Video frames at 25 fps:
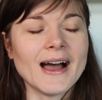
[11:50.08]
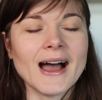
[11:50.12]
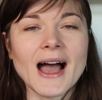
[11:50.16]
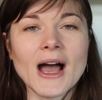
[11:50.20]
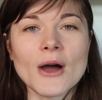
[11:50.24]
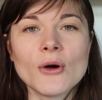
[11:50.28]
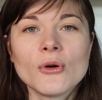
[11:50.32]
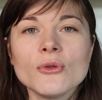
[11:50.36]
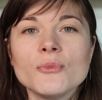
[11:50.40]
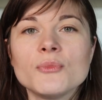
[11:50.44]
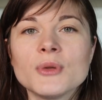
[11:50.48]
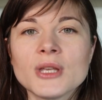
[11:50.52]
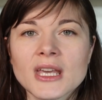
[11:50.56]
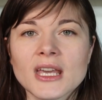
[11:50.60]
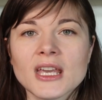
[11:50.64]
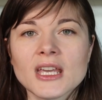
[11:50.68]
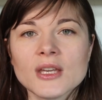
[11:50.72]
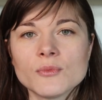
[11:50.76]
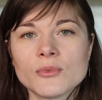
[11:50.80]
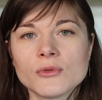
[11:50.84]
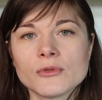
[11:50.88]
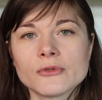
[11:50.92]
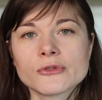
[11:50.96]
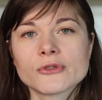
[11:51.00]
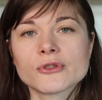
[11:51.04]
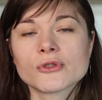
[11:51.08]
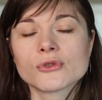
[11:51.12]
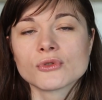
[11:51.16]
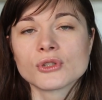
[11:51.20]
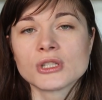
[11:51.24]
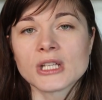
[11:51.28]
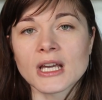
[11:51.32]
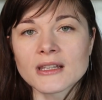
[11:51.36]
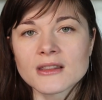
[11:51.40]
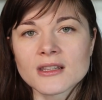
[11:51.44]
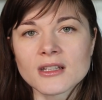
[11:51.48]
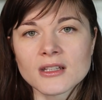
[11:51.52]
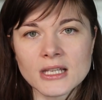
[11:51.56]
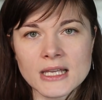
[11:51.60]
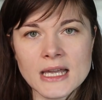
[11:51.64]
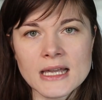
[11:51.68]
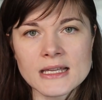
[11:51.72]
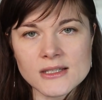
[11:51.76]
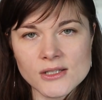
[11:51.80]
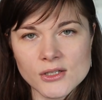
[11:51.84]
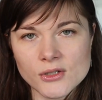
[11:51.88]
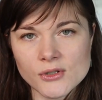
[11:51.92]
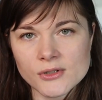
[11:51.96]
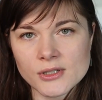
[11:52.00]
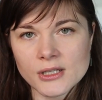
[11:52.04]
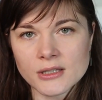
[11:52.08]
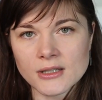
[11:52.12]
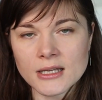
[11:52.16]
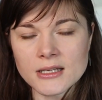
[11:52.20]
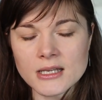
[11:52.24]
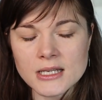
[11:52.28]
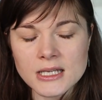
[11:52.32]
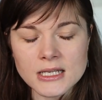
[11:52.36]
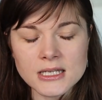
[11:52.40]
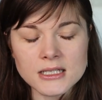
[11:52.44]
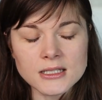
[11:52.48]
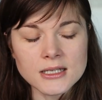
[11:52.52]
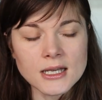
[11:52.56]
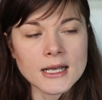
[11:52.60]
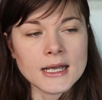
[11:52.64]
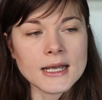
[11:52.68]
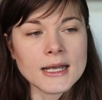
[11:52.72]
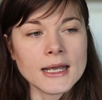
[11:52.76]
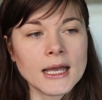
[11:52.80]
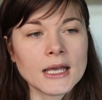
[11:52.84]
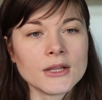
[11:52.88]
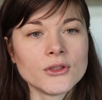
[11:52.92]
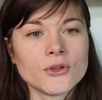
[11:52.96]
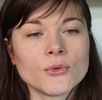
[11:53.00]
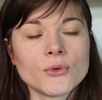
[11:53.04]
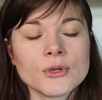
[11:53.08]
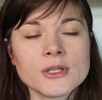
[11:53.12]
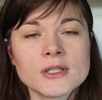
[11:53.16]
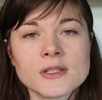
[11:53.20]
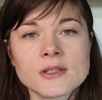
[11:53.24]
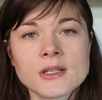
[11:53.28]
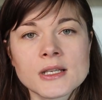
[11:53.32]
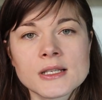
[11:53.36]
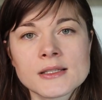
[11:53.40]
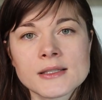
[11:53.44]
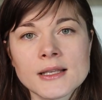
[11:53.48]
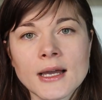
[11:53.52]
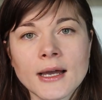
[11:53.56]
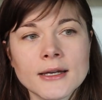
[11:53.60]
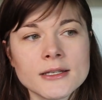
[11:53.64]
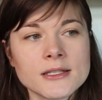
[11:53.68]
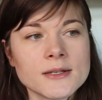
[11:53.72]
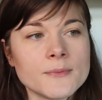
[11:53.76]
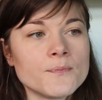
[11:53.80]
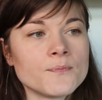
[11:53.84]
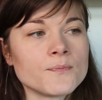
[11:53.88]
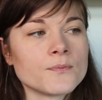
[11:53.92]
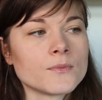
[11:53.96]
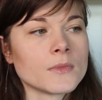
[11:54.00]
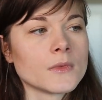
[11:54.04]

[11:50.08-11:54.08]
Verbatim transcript: I will be able to get the answers that I need. And the reason is that,